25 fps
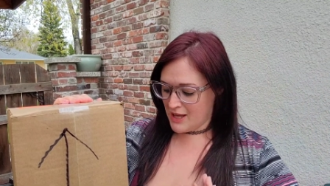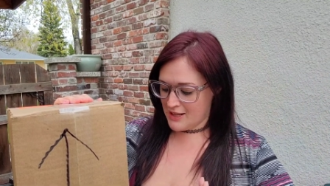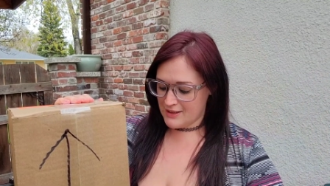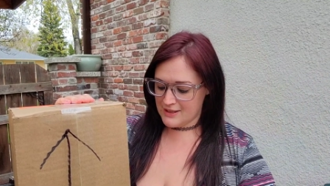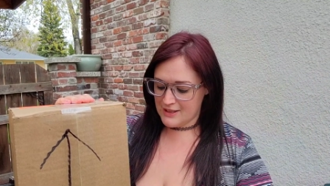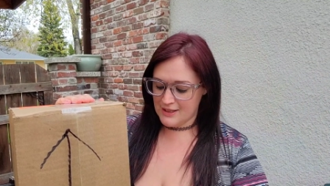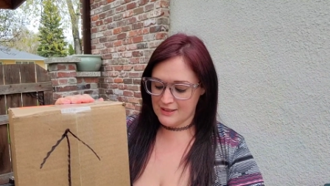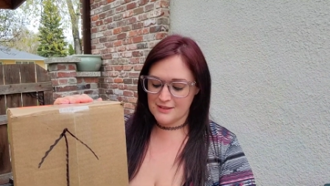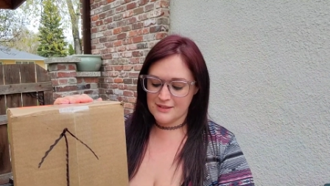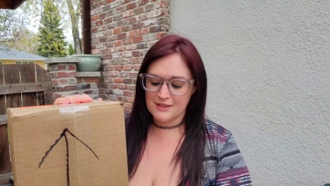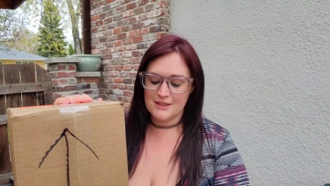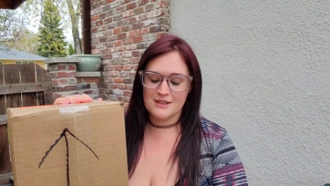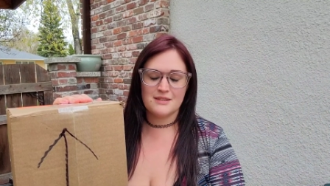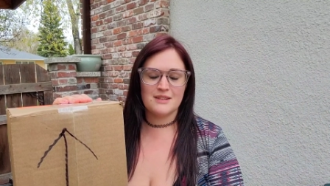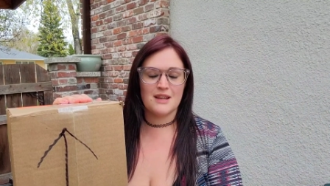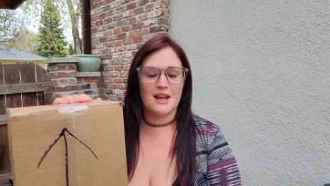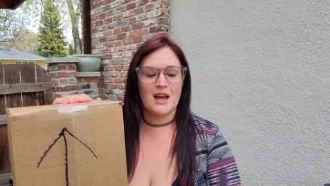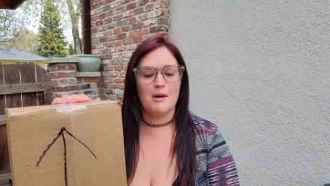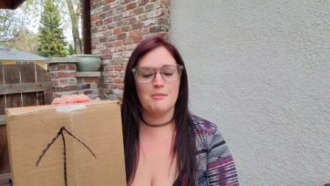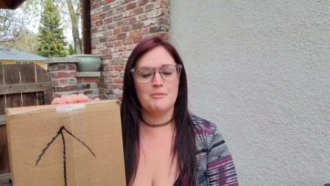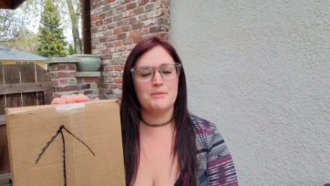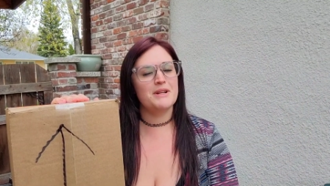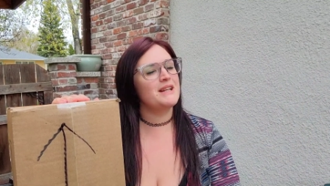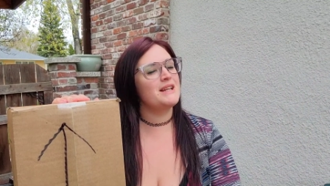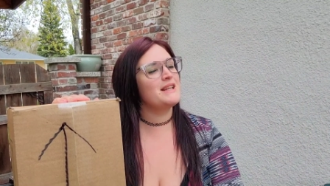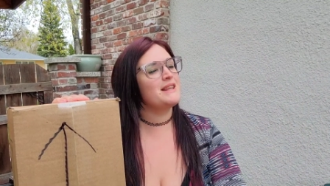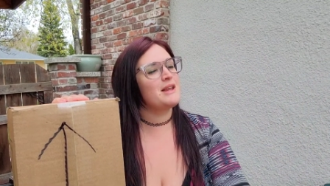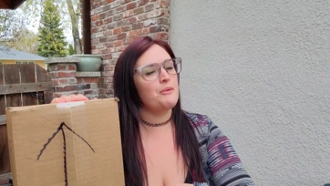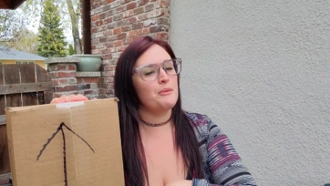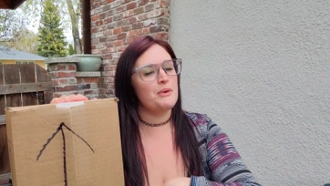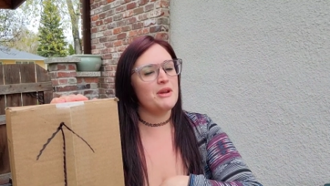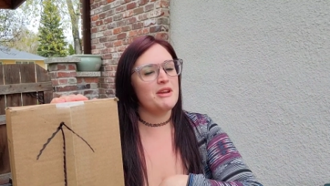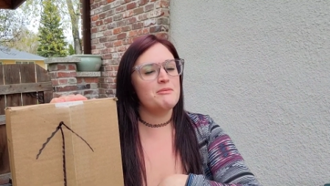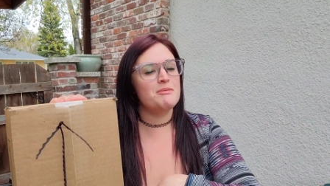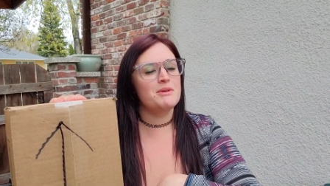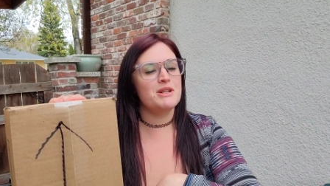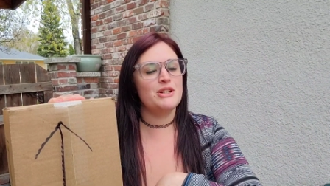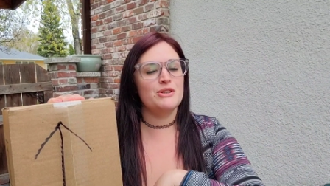This is a company that
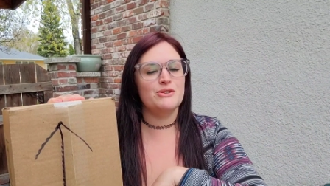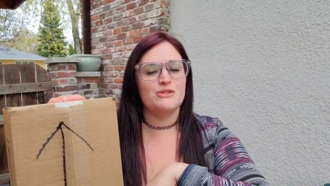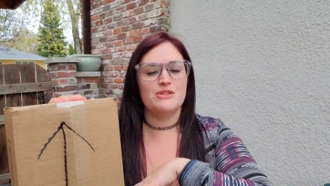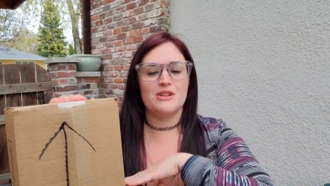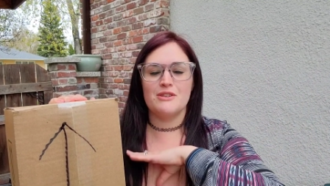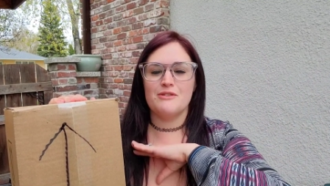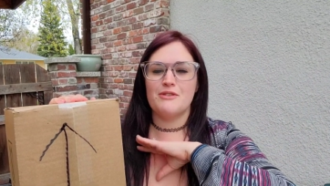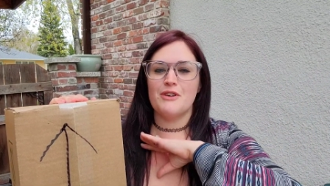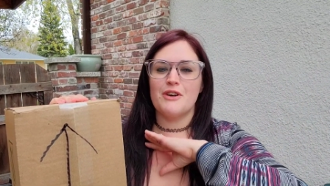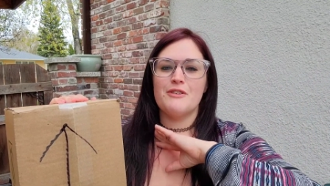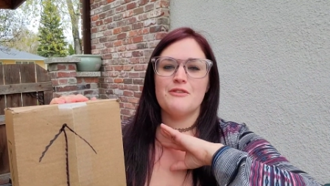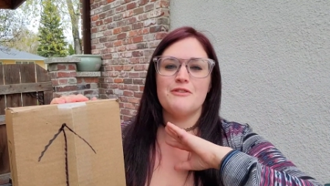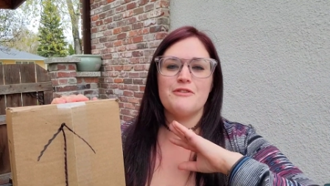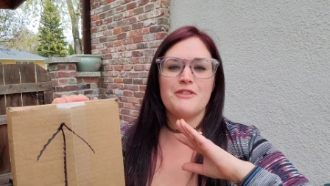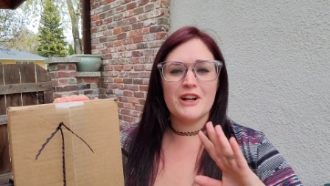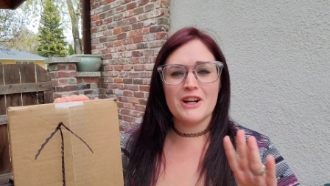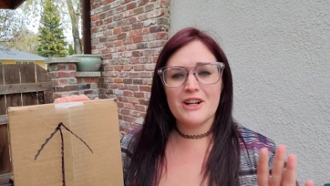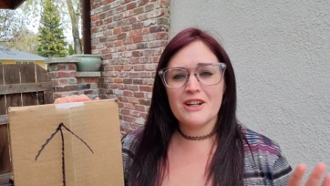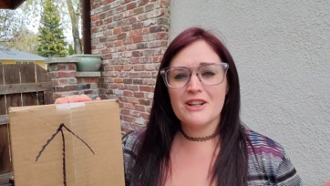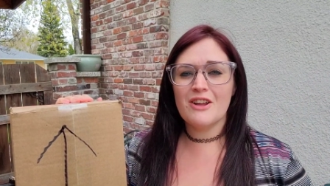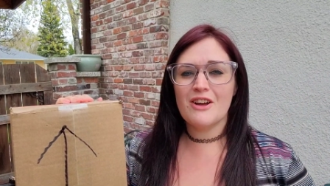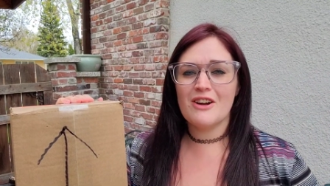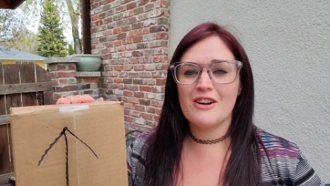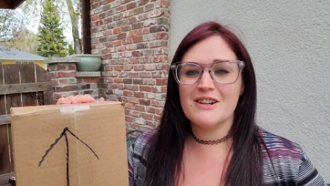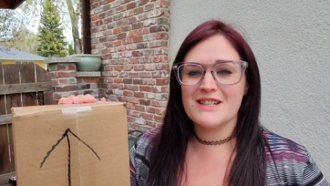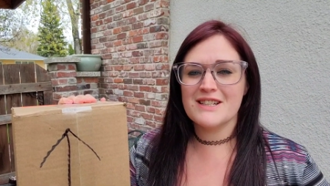we've been using for a very long